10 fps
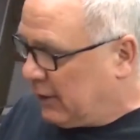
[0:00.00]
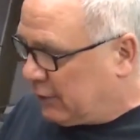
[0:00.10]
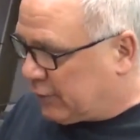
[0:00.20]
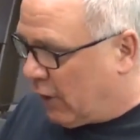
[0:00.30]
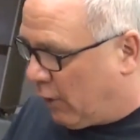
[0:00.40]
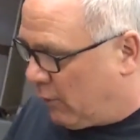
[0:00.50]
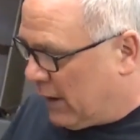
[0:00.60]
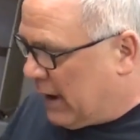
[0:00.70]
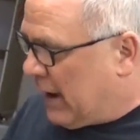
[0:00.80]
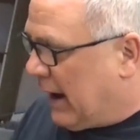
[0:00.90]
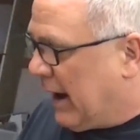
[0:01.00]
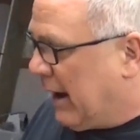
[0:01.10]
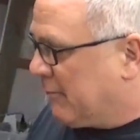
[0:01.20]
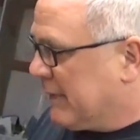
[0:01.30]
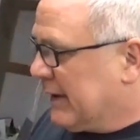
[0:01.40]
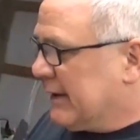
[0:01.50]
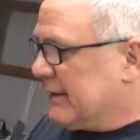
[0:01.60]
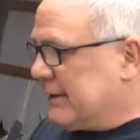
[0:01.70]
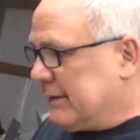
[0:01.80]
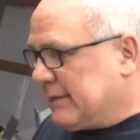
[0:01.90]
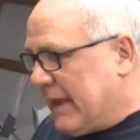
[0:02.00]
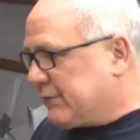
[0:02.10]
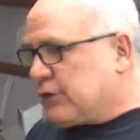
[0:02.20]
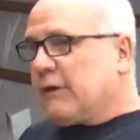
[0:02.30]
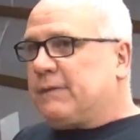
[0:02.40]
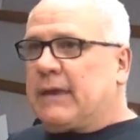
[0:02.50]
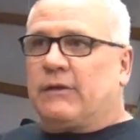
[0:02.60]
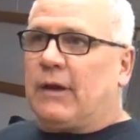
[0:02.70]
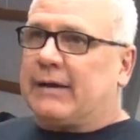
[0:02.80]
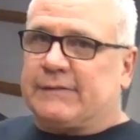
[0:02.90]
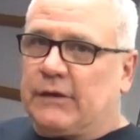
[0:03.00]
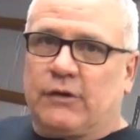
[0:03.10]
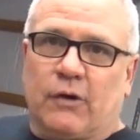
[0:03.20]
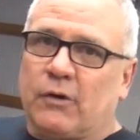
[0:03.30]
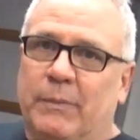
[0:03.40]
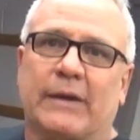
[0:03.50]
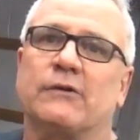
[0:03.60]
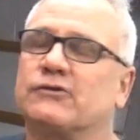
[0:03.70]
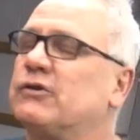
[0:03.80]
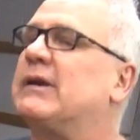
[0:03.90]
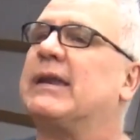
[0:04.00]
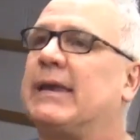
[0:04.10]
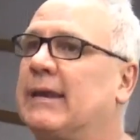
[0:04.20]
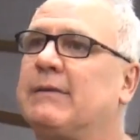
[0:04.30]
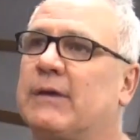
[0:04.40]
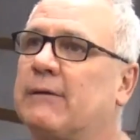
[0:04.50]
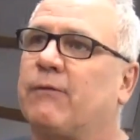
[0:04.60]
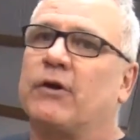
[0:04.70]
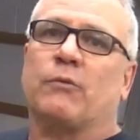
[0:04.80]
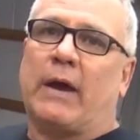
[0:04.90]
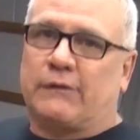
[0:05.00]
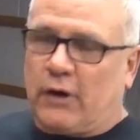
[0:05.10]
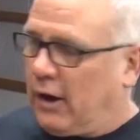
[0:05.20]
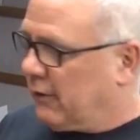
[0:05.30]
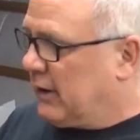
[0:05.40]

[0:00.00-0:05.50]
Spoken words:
So that's a good thing. Like I said, you go to Bickles, you can get anything for your race car.